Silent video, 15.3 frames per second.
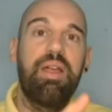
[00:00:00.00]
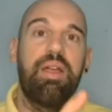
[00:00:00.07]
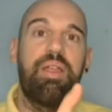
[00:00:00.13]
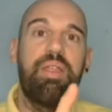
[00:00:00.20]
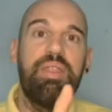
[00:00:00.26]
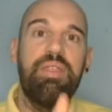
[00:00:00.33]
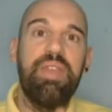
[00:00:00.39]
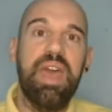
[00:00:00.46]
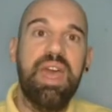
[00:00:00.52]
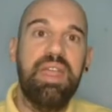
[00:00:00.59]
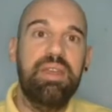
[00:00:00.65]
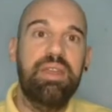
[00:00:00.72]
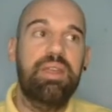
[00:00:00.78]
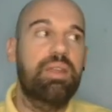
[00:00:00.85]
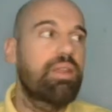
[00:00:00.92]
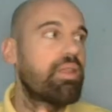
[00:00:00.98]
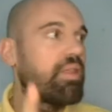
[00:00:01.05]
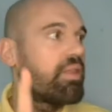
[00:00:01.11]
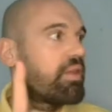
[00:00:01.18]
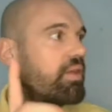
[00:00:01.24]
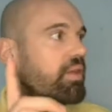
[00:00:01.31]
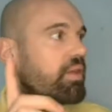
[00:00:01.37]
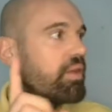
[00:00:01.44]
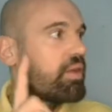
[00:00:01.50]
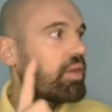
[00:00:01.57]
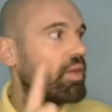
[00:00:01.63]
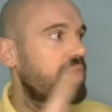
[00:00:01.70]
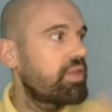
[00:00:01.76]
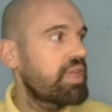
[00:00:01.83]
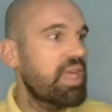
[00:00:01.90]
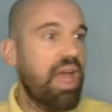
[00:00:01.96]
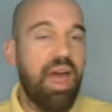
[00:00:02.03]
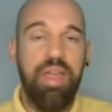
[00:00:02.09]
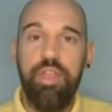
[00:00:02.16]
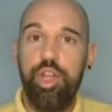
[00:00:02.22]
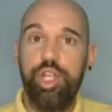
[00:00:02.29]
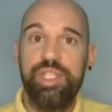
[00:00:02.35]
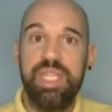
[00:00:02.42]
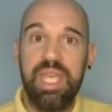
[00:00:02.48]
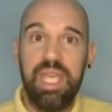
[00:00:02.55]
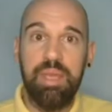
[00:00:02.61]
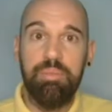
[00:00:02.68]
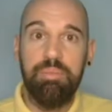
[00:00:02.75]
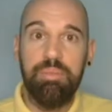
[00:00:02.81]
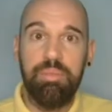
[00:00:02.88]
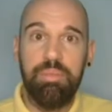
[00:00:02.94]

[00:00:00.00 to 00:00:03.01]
than the other team,